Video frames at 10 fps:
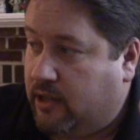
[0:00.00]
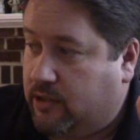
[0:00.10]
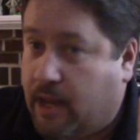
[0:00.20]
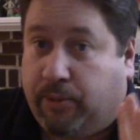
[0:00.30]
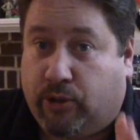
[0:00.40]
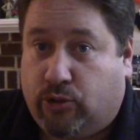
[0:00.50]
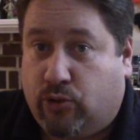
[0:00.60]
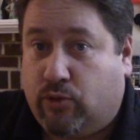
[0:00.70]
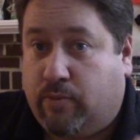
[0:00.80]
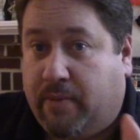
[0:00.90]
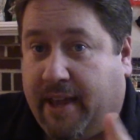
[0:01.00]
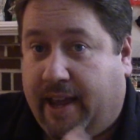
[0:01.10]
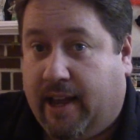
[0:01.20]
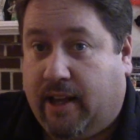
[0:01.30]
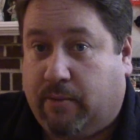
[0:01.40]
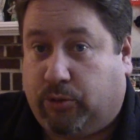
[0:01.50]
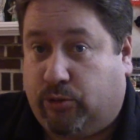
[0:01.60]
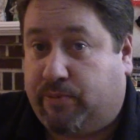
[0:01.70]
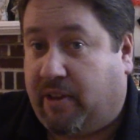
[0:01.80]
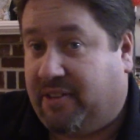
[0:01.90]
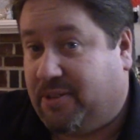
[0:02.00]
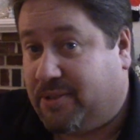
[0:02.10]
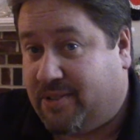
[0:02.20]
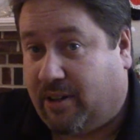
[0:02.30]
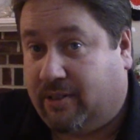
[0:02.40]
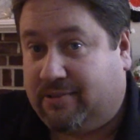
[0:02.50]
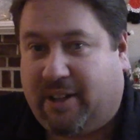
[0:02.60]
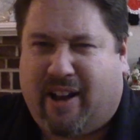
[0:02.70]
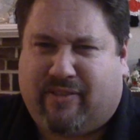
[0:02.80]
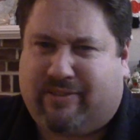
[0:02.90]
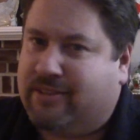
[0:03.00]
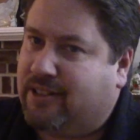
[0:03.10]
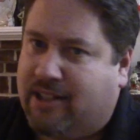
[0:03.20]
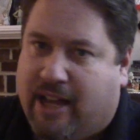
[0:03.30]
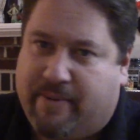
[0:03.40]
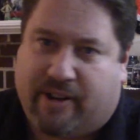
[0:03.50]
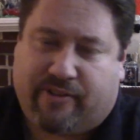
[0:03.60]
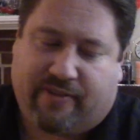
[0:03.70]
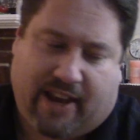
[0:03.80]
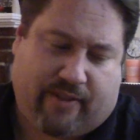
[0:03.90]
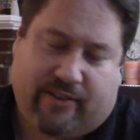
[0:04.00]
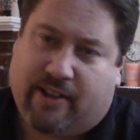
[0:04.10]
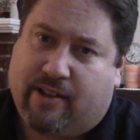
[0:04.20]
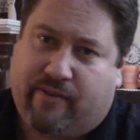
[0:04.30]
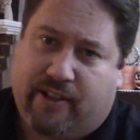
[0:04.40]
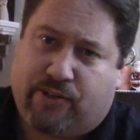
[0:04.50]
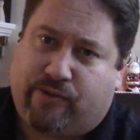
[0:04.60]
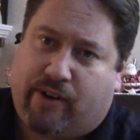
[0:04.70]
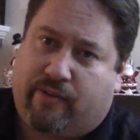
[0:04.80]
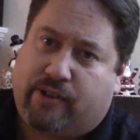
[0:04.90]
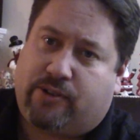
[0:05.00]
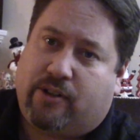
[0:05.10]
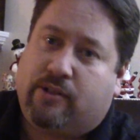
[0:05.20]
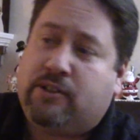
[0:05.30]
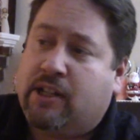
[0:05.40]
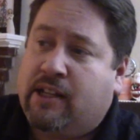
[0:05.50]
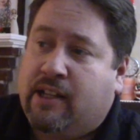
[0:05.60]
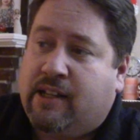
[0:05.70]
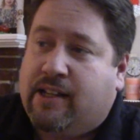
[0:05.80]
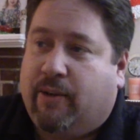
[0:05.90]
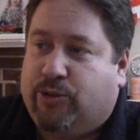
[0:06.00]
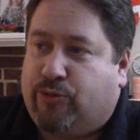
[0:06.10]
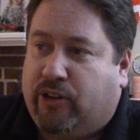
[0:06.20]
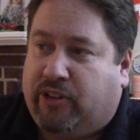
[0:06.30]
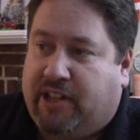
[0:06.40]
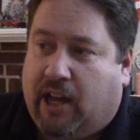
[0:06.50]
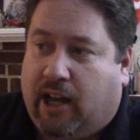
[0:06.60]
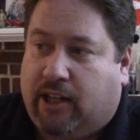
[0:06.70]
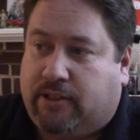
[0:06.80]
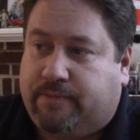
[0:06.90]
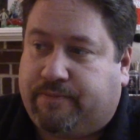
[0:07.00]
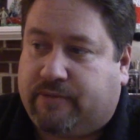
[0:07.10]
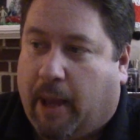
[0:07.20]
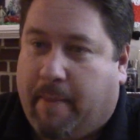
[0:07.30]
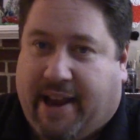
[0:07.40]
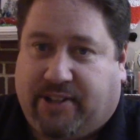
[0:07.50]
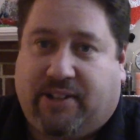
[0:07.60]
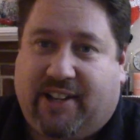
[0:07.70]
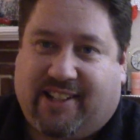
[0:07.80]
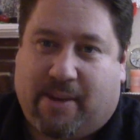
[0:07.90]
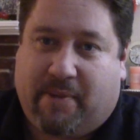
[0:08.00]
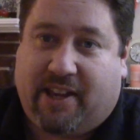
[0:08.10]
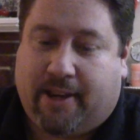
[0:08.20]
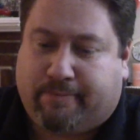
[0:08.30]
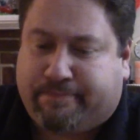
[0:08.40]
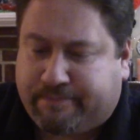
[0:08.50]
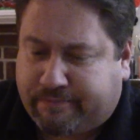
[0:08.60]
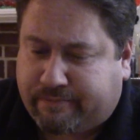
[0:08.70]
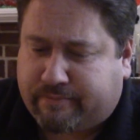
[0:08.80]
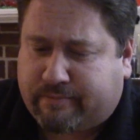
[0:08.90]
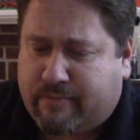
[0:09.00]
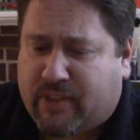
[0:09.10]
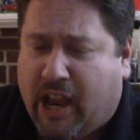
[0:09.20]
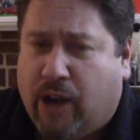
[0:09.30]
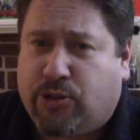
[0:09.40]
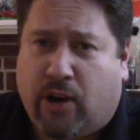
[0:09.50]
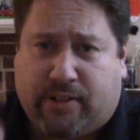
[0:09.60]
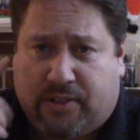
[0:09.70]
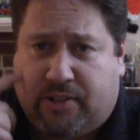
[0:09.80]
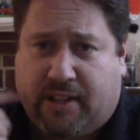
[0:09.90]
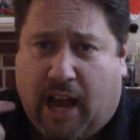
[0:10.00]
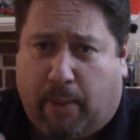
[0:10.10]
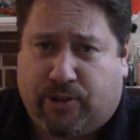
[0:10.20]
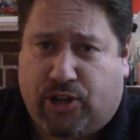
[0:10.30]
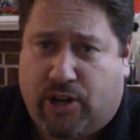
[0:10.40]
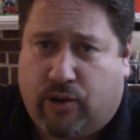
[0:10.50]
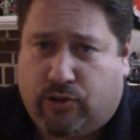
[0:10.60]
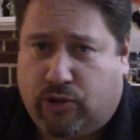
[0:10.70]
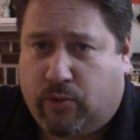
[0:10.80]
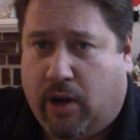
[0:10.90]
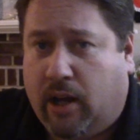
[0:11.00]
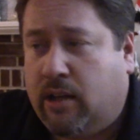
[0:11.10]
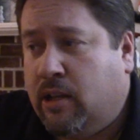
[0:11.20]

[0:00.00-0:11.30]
Temple of Doom, and Blues Brothers. So I've been a fan of his forever. So it was really amazing to get to meet him. I also got to see Al Pacino do a